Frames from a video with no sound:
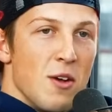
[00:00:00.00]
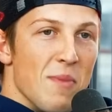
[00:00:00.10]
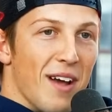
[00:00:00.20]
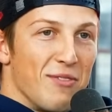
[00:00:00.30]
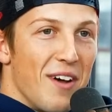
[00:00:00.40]

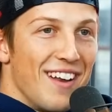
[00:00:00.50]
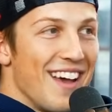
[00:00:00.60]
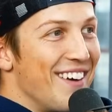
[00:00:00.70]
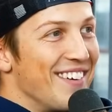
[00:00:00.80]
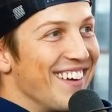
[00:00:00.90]
About to find
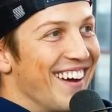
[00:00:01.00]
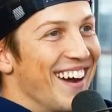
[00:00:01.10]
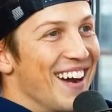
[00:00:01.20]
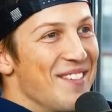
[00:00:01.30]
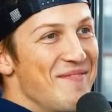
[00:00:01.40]
out.
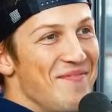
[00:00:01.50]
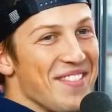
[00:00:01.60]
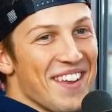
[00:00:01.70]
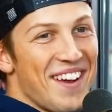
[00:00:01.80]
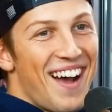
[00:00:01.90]

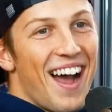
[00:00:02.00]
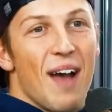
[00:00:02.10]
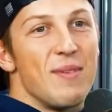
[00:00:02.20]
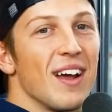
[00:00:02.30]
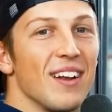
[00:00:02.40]
I mean,